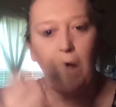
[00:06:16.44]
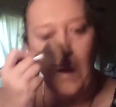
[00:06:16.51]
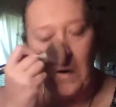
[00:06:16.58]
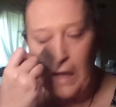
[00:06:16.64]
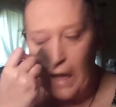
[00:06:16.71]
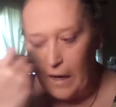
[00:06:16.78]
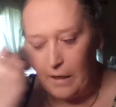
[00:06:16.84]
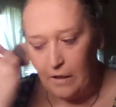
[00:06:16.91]

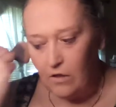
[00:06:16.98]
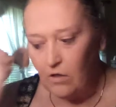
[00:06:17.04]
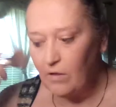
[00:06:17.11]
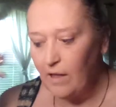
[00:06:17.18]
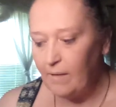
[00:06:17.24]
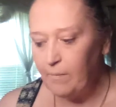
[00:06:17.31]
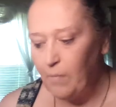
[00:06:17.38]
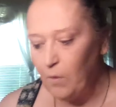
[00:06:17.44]
Okay, you're
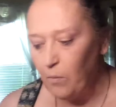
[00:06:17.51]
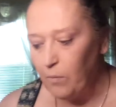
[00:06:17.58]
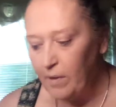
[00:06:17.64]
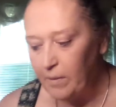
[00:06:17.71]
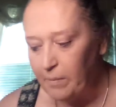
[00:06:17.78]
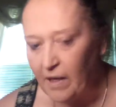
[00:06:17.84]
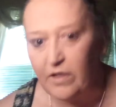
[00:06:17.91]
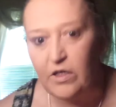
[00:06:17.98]
like, but what
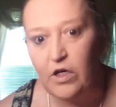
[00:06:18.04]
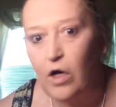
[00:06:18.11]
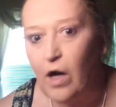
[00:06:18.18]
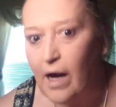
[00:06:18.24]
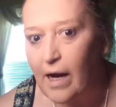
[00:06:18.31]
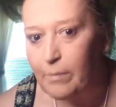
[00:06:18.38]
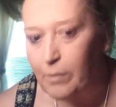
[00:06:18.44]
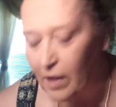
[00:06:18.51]
about your
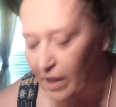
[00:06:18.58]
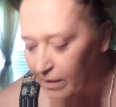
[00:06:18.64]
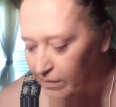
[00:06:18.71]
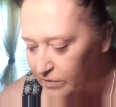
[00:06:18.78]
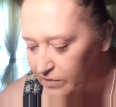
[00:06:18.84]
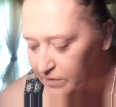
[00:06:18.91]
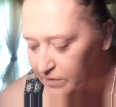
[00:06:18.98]
eyebrows?